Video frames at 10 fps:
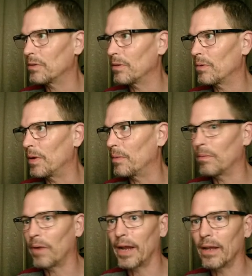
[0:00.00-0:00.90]
we
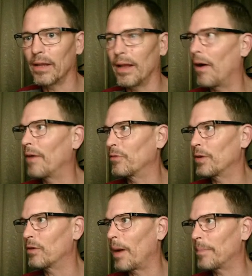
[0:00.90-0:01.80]
read. And now I've
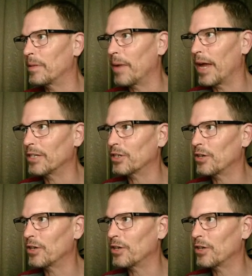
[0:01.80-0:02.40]
recropped the page, so you,